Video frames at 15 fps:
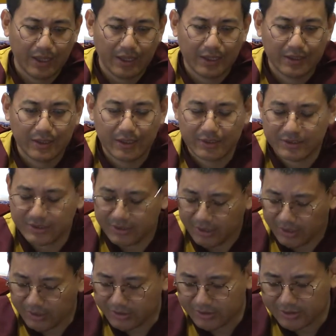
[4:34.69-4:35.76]
It is
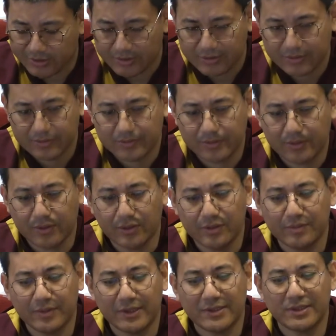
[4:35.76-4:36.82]
not. All
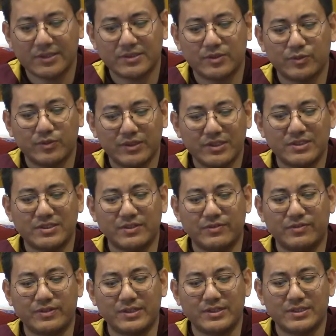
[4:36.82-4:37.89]
mothers are very
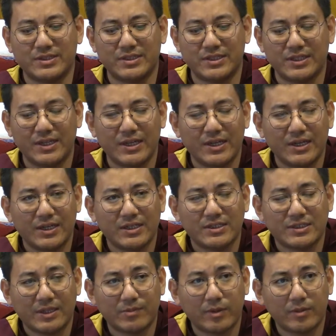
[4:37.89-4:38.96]
different.
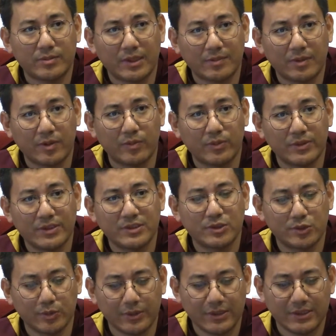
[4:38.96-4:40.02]
Some of them are very
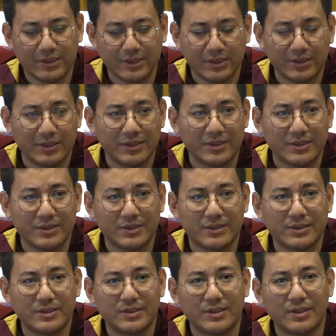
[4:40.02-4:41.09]
sweet,
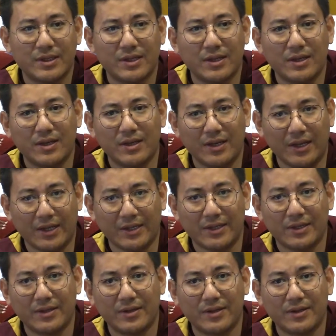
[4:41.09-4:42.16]
like